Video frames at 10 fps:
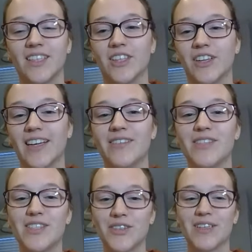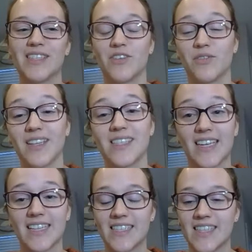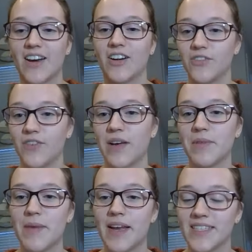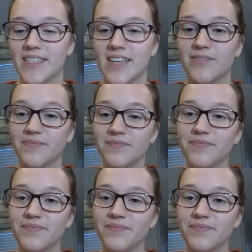the learning of students in residence that are in family medicine?